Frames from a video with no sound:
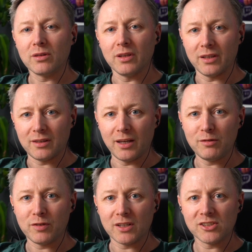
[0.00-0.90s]
like dying
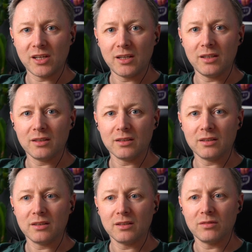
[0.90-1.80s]
for a shite.
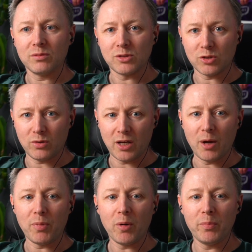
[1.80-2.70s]
Would you go into a
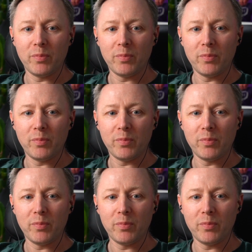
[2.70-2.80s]
pub?